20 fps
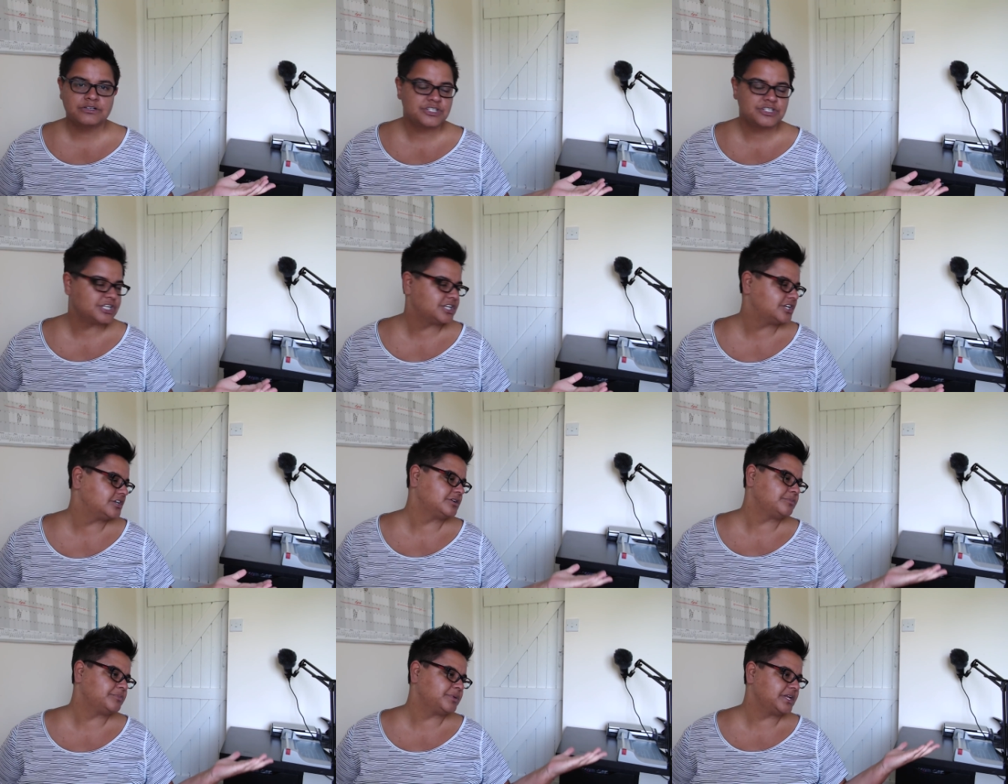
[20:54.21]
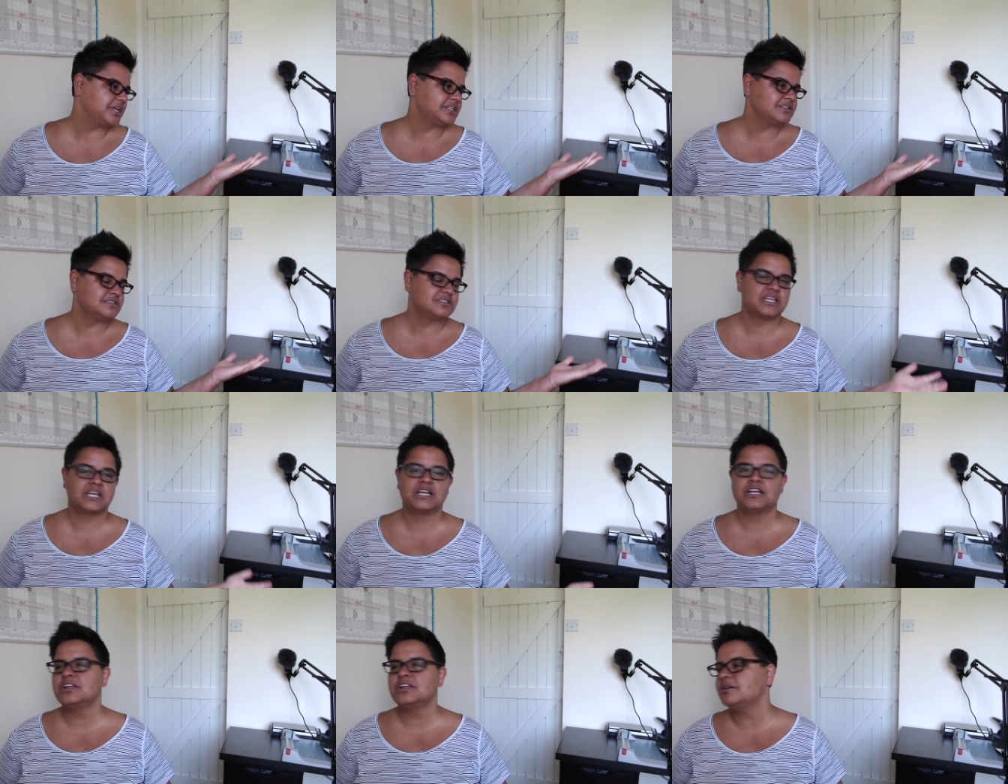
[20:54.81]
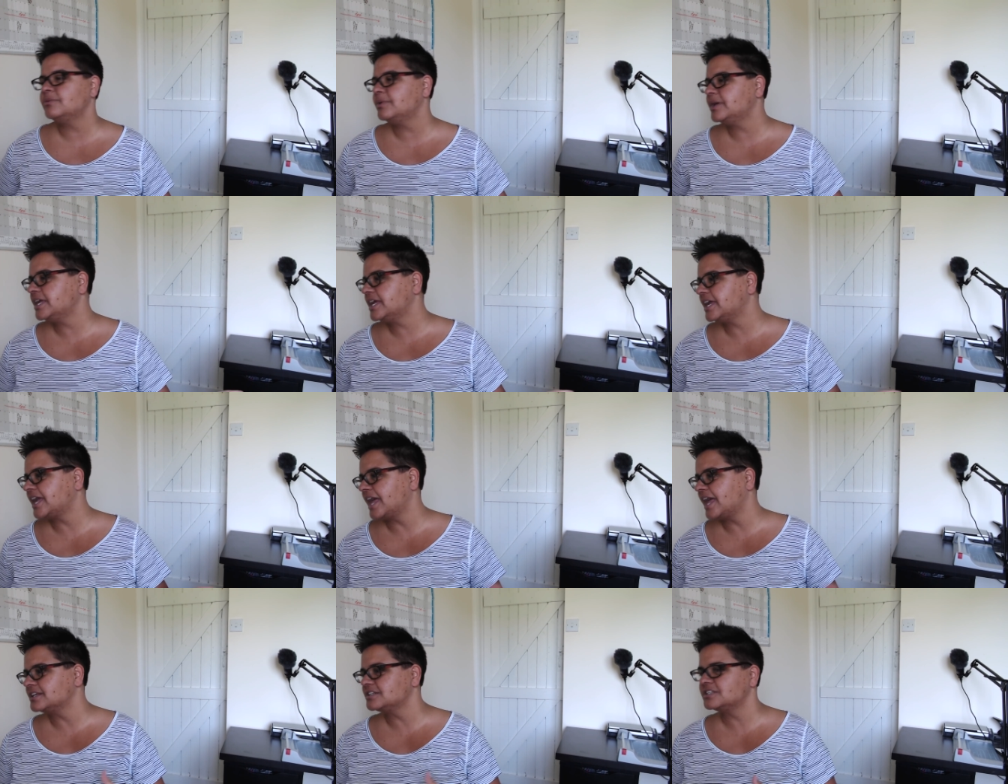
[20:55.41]
She could have been in St. Louis,
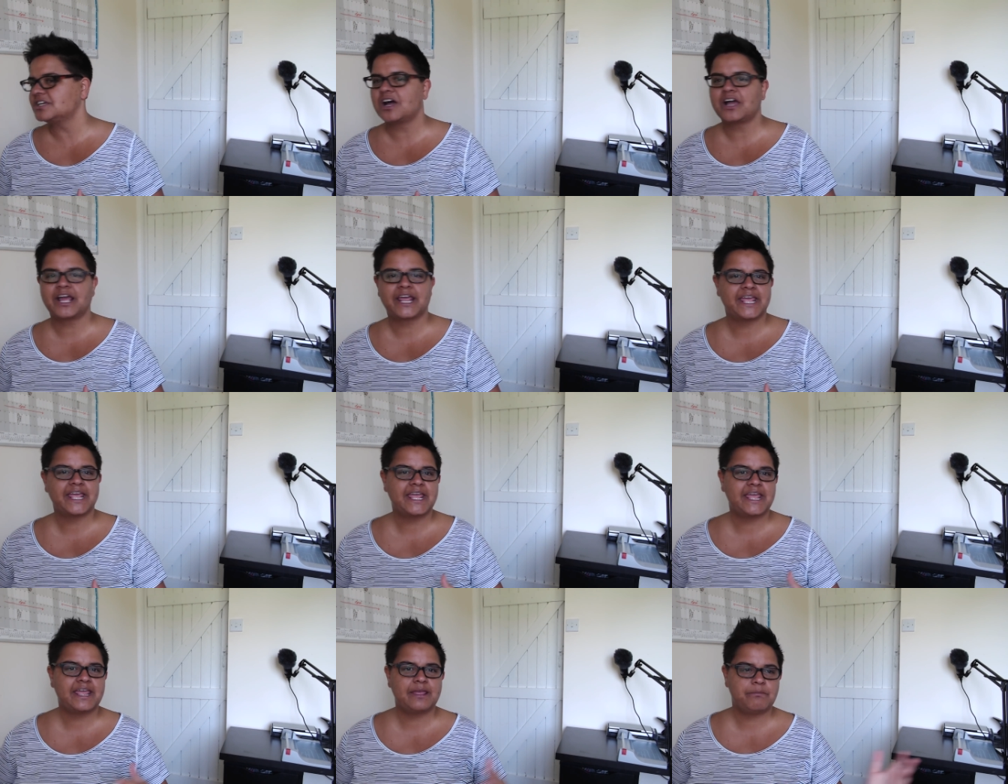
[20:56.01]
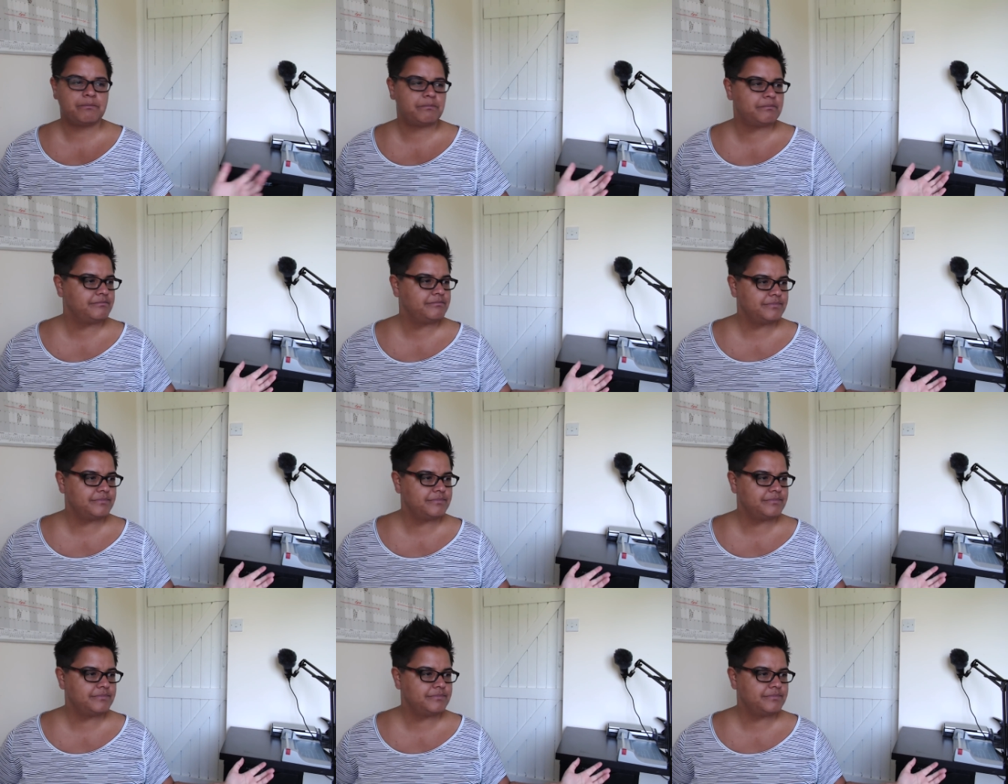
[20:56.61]
Kentucky,